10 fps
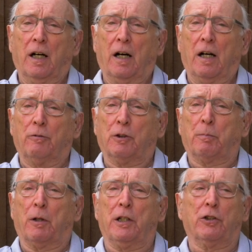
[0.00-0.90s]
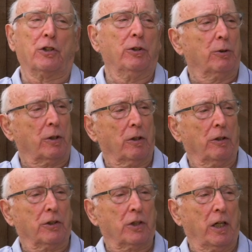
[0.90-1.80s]
I was playing snooker
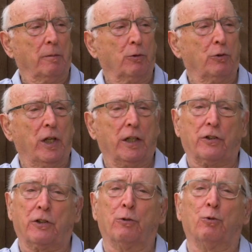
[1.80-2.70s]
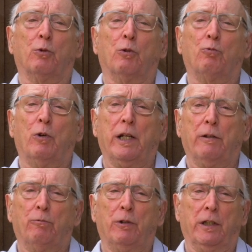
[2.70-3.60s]
on a table next to
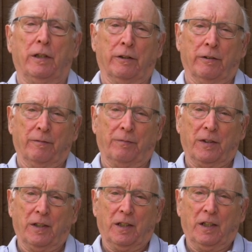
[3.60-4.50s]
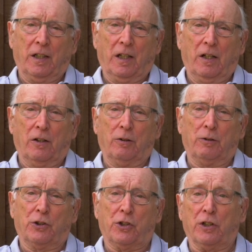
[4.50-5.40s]
Ray Reardon, who
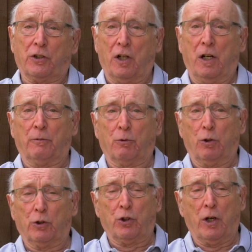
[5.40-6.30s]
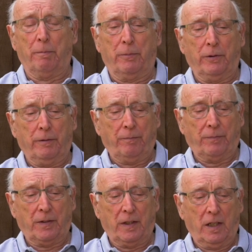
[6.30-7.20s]
was six times world champion.
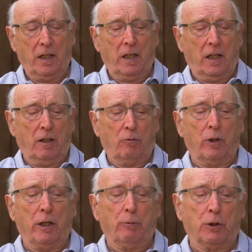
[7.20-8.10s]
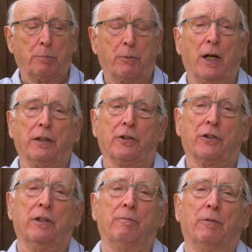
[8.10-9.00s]
Ray was
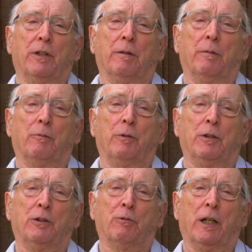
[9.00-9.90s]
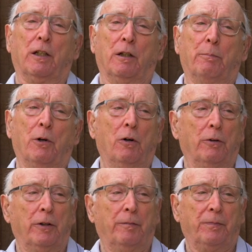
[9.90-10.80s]
practicing with his regular
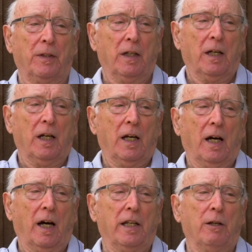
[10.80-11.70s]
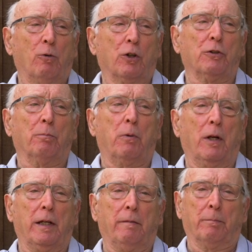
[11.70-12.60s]
partner, and he wasn't
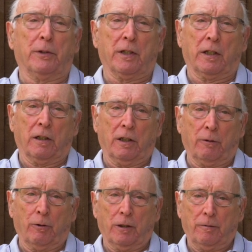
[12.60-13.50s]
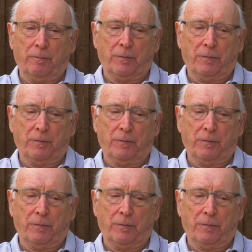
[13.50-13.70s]
playing particularly well.